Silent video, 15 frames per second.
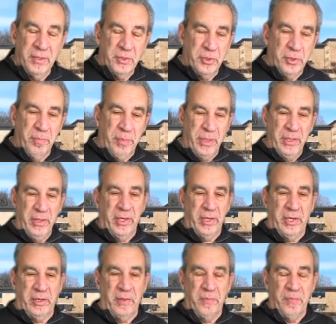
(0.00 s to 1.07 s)
to be
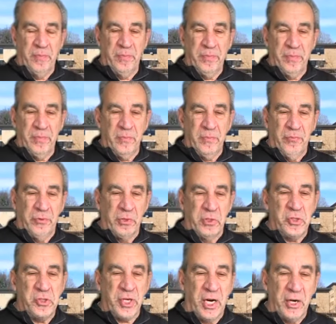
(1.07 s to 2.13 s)
there for the
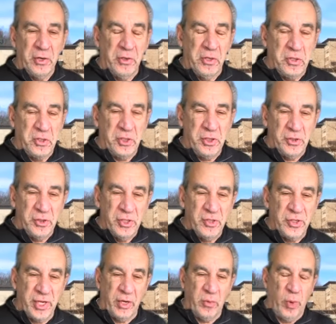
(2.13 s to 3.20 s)
start of the season
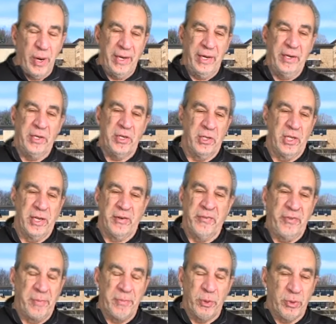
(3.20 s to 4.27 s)
instead of waiting to like
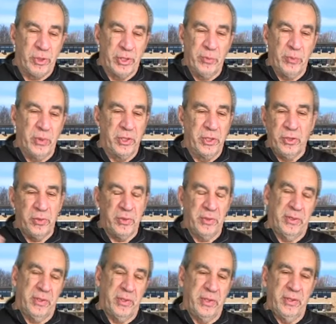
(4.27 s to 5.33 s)
February when you could,
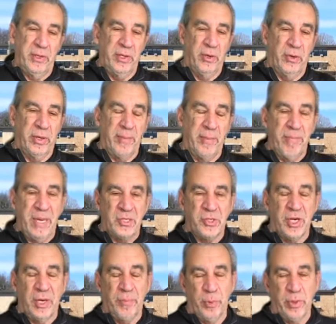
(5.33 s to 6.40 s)
you know, get messed
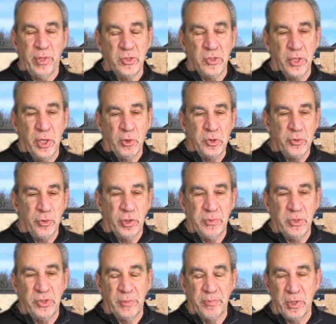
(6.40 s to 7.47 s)
up with a snowstorm
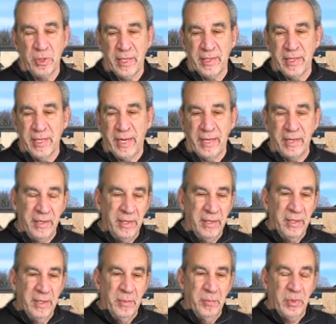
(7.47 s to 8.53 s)
or something like that.
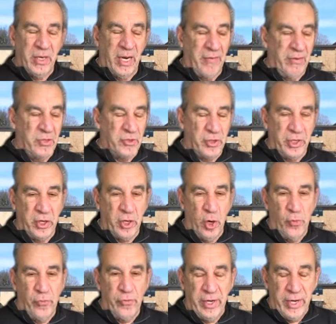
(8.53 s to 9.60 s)
But obviously,
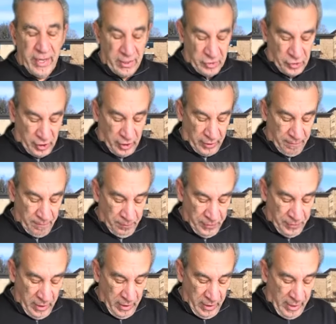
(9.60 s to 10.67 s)
COVID has uh,
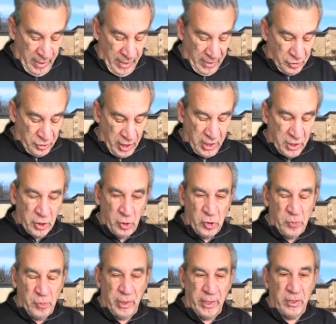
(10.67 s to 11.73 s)
has changed those
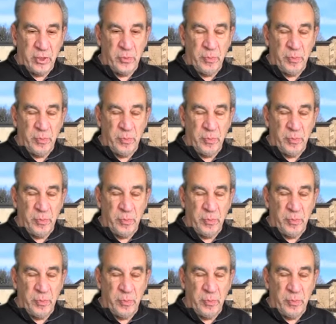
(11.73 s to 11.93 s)
plans.